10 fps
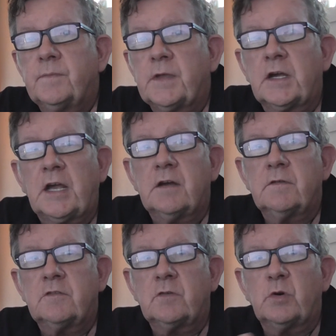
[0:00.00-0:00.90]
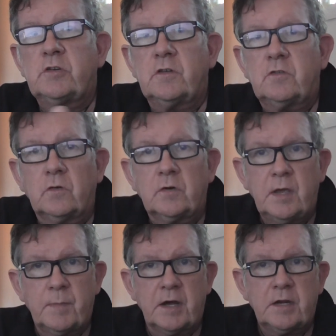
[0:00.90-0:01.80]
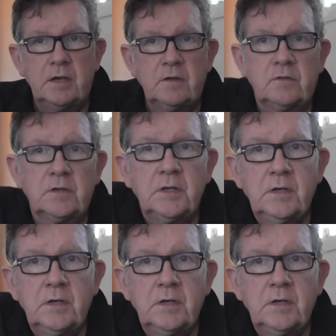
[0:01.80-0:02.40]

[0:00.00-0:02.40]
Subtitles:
Okay, so what you're talking about here is,